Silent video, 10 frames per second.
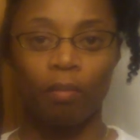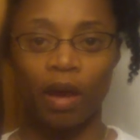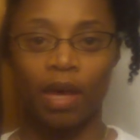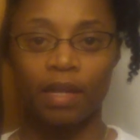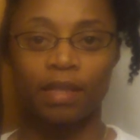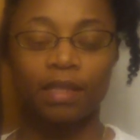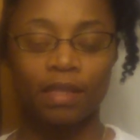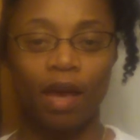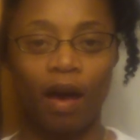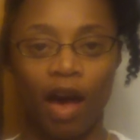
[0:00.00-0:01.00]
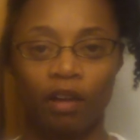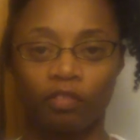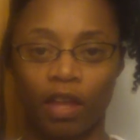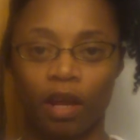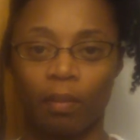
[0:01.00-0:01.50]
But this is how I
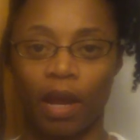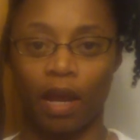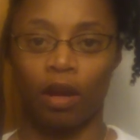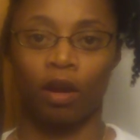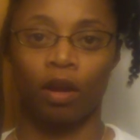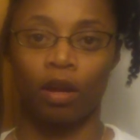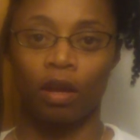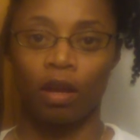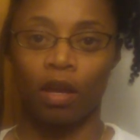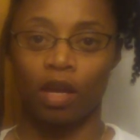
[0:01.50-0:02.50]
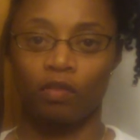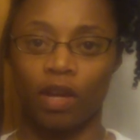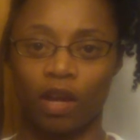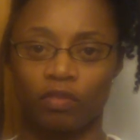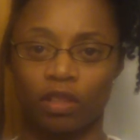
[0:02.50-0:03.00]
flat iron my hair if
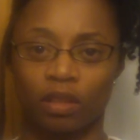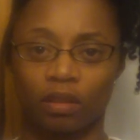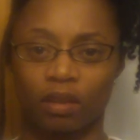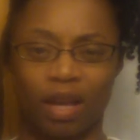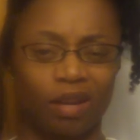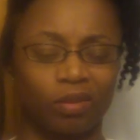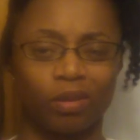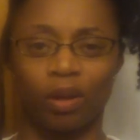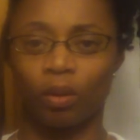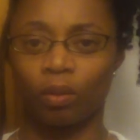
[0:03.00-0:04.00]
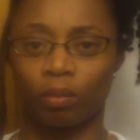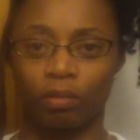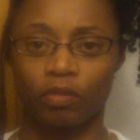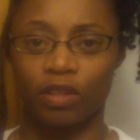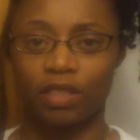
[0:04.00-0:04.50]
I have to, I don't know,
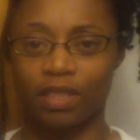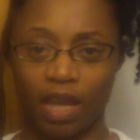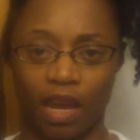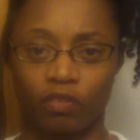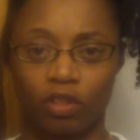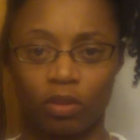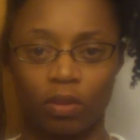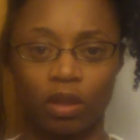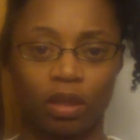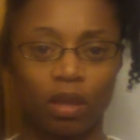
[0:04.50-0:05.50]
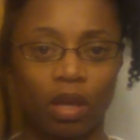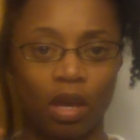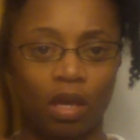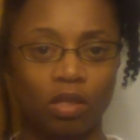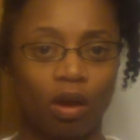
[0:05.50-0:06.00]
if I just have to do it.
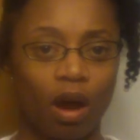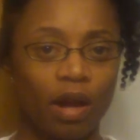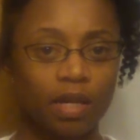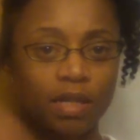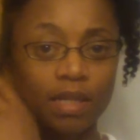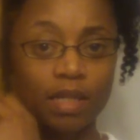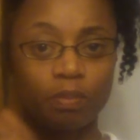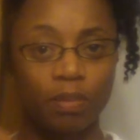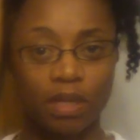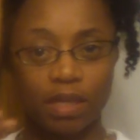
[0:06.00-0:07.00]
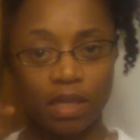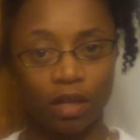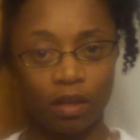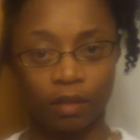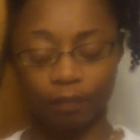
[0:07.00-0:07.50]
So I already did this piece
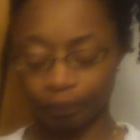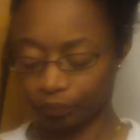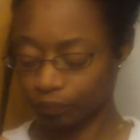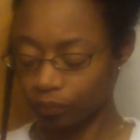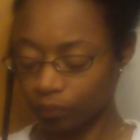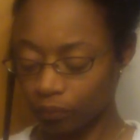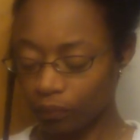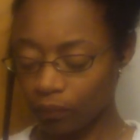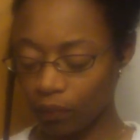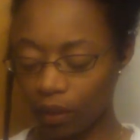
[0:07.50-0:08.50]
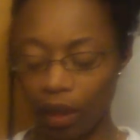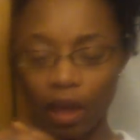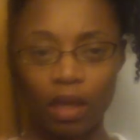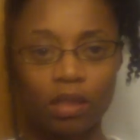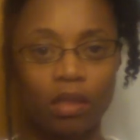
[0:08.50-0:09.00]
here
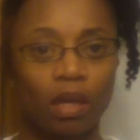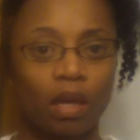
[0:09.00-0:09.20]
and